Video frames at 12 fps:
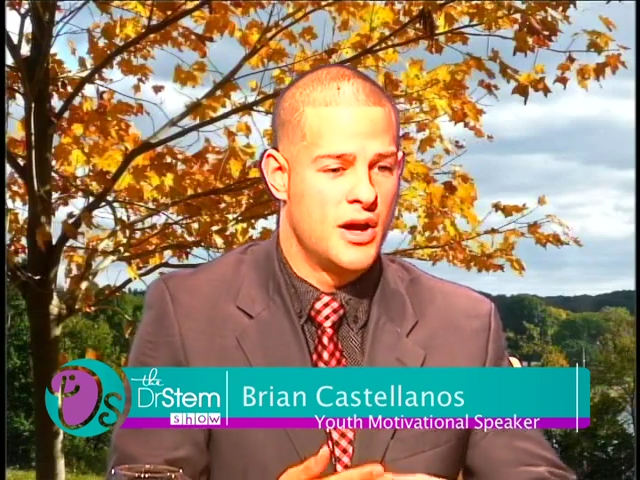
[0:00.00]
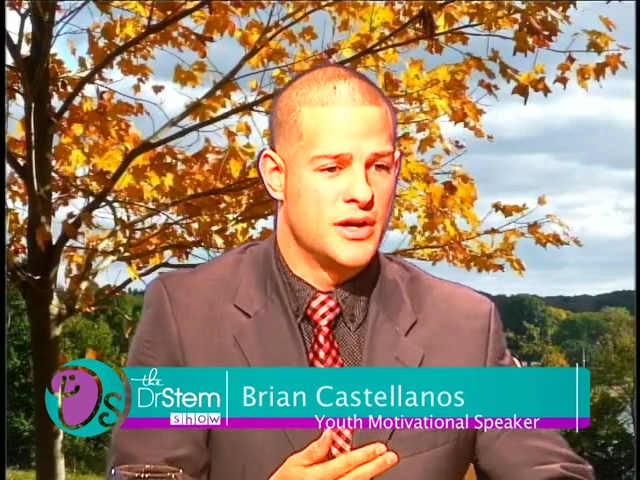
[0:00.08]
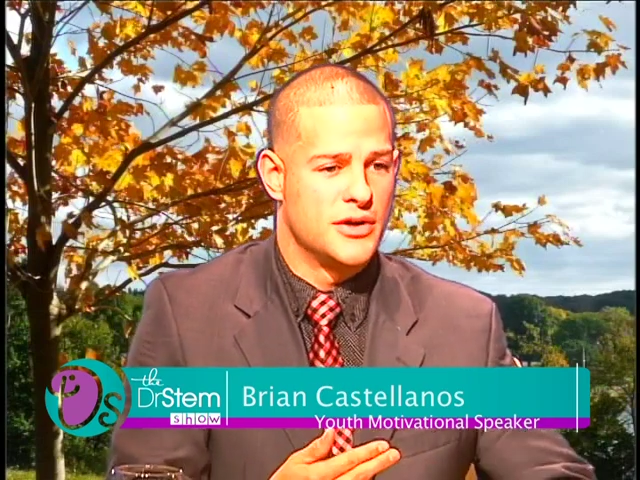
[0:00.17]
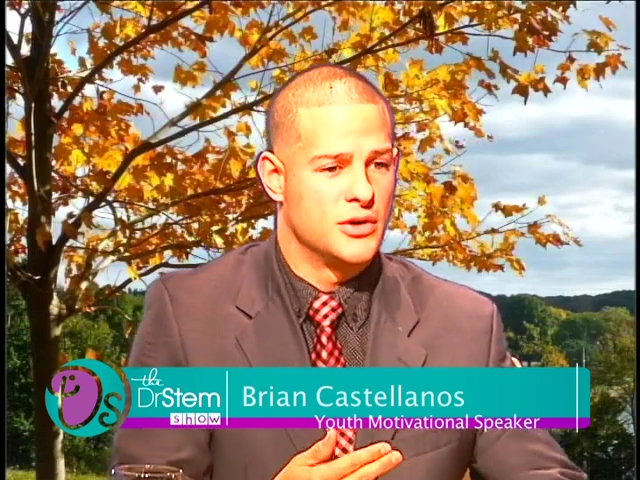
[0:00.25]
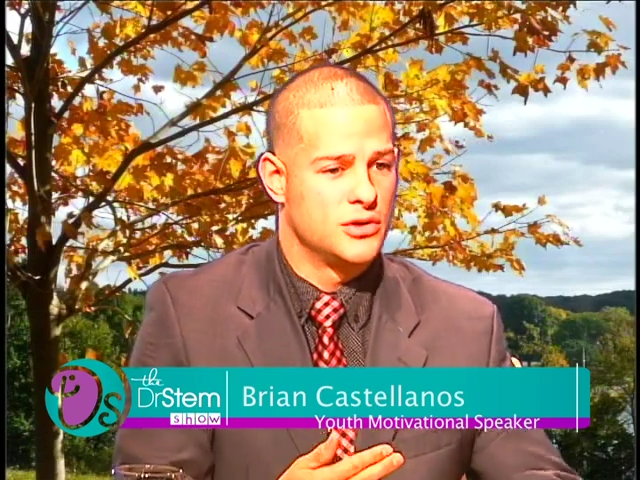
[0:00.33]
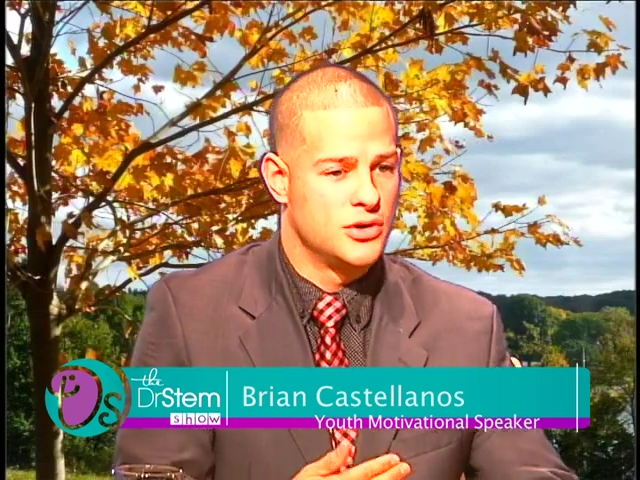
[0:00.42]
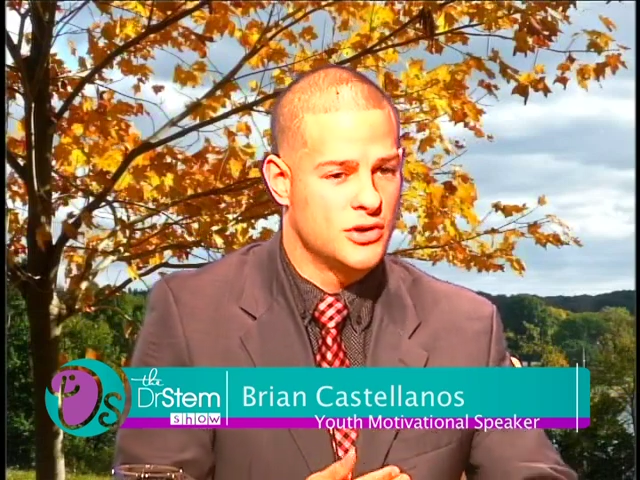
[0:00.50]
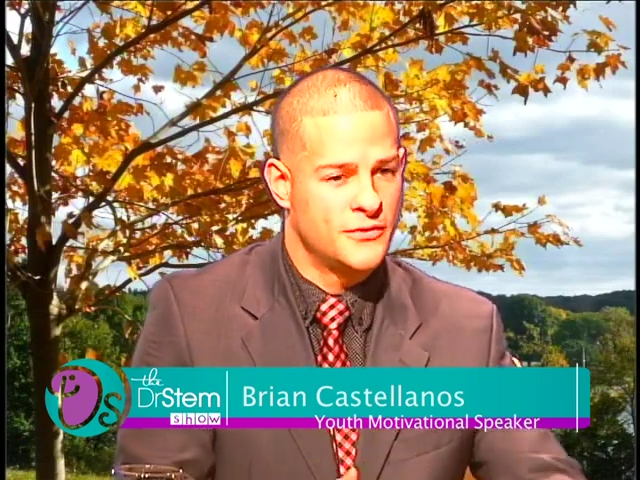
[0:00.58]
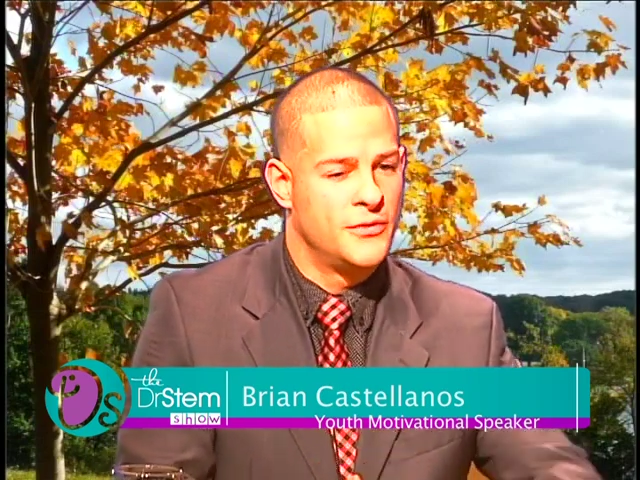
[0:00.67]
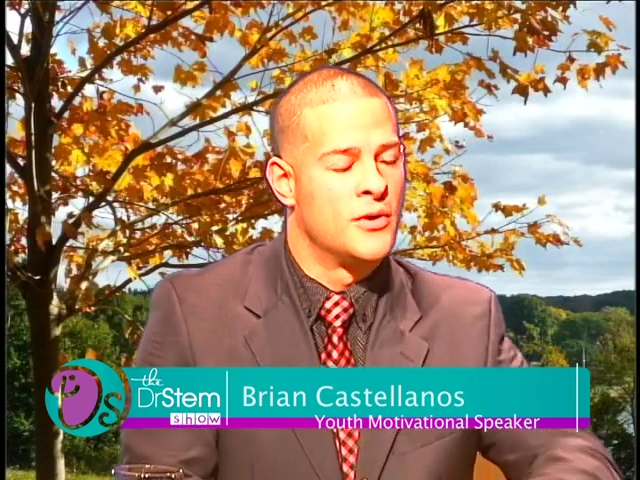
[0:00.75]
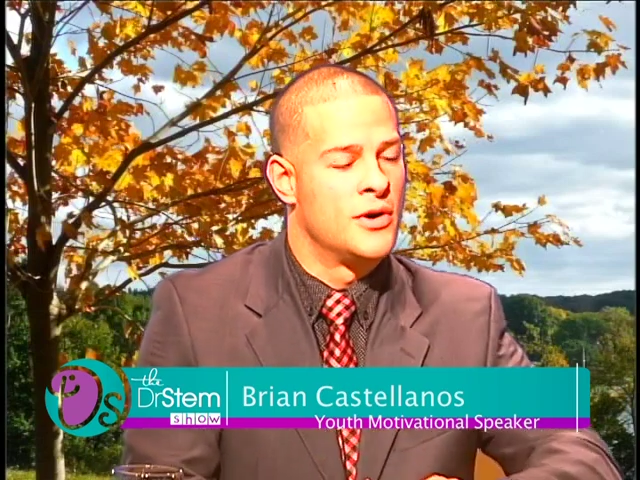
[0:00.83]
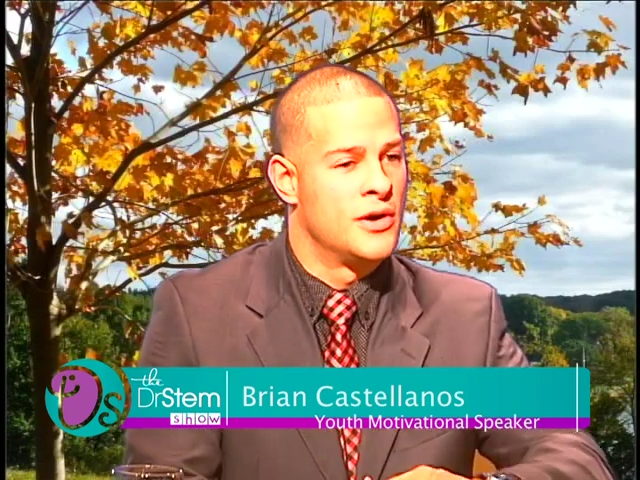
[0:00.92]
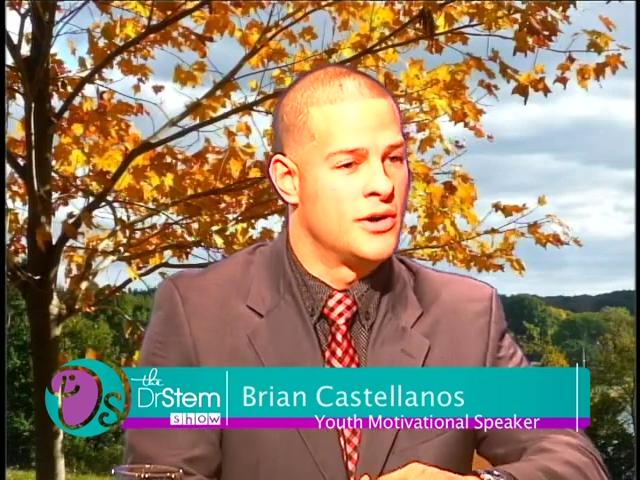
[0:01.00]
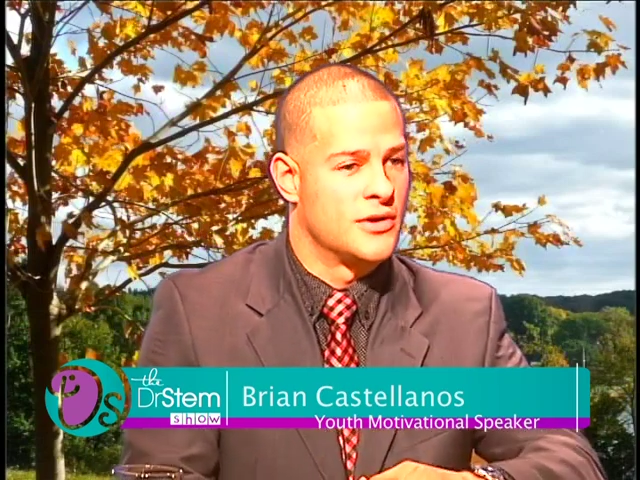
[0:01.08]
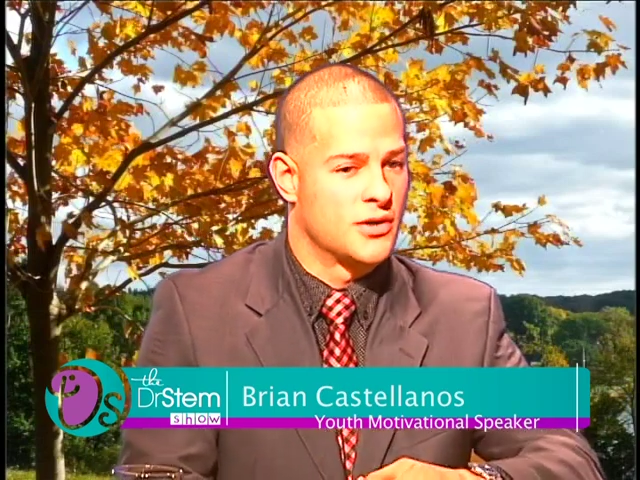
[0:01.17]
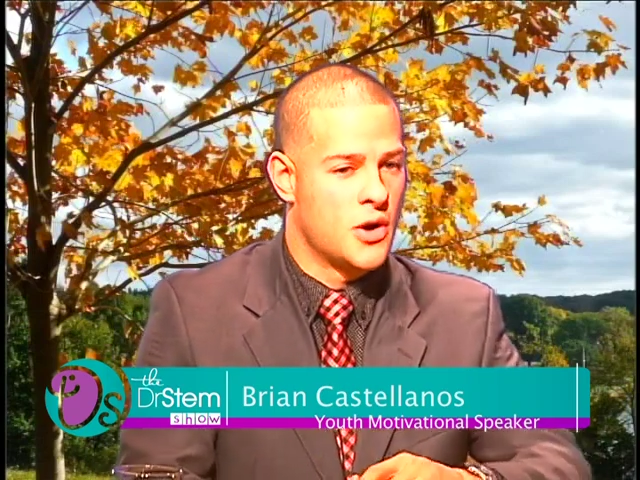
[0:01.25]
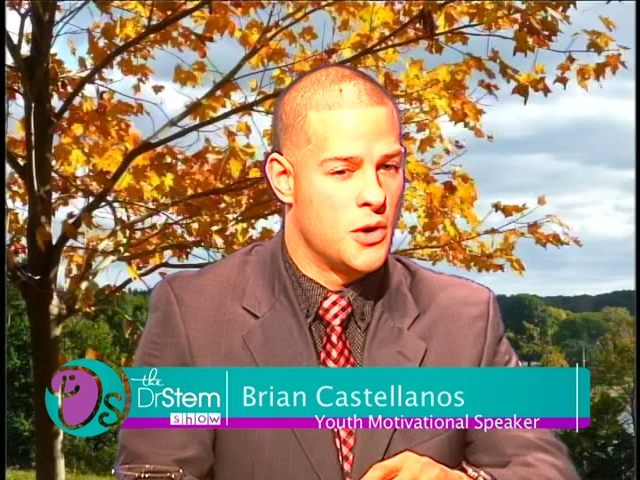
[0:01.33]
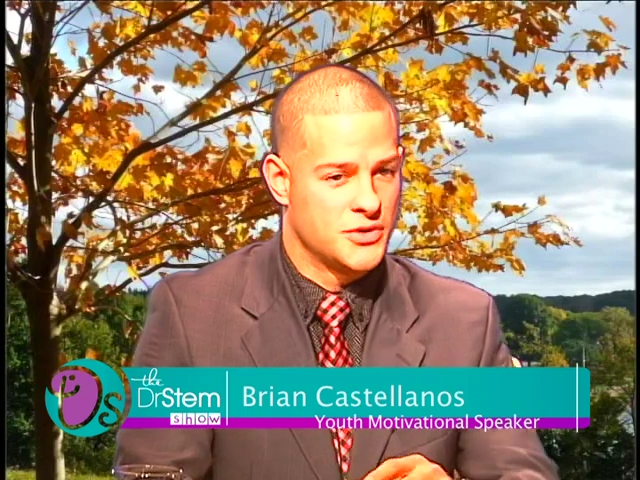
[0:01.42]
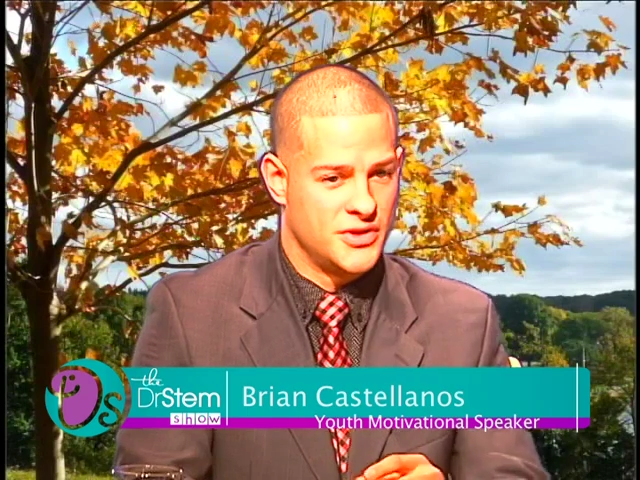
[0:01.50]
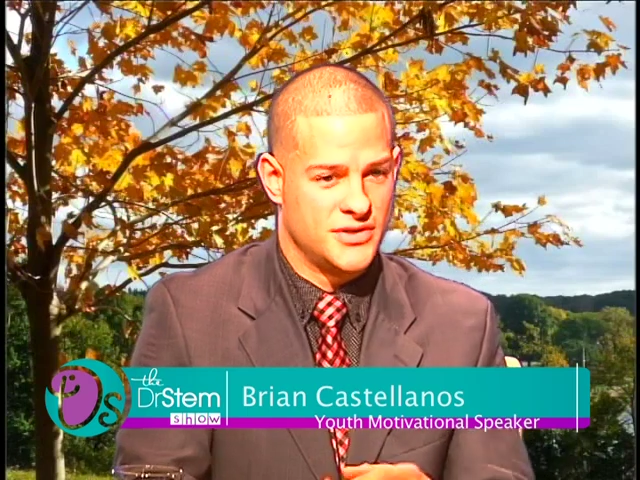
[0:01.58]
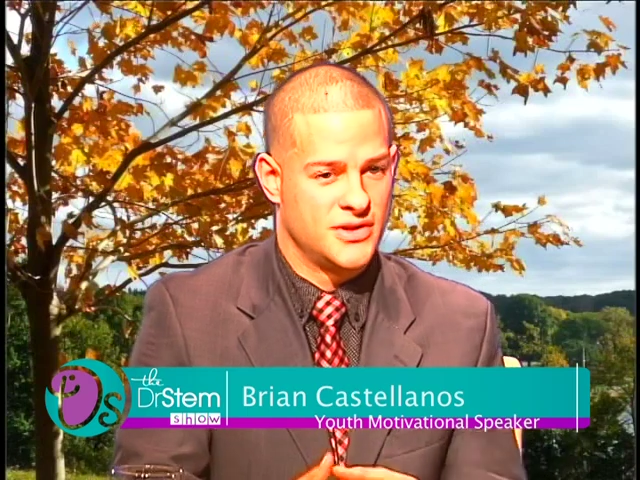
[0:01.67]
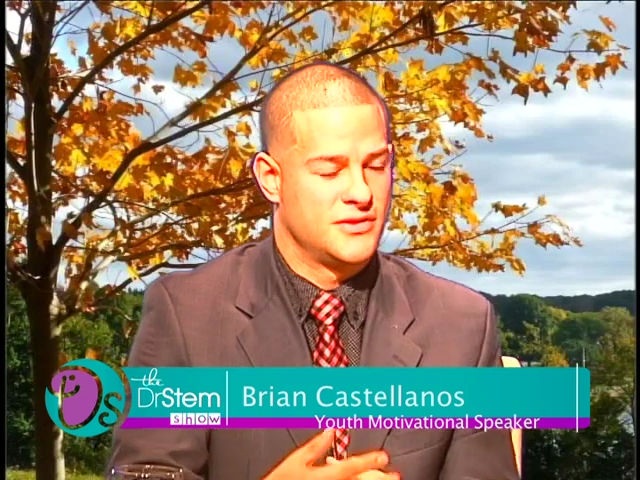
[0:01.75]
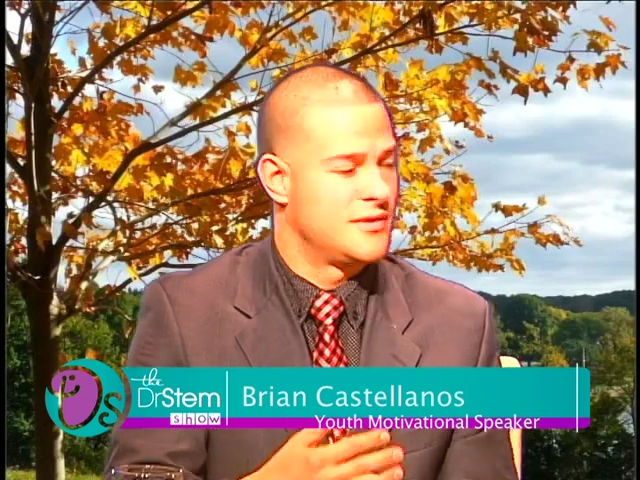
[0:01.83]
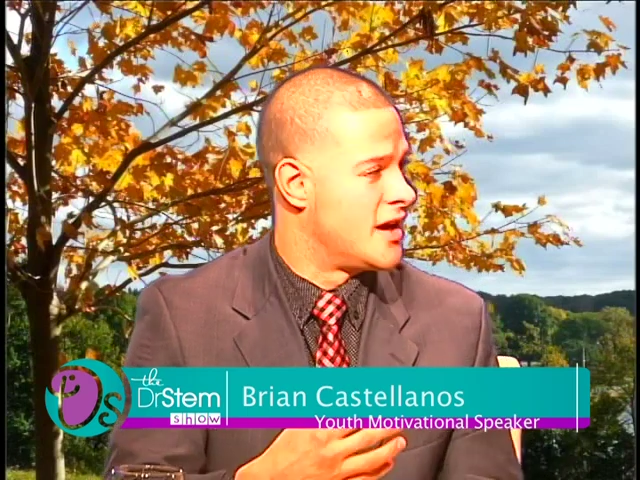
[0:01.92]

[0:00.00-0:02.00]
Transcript: look for coaches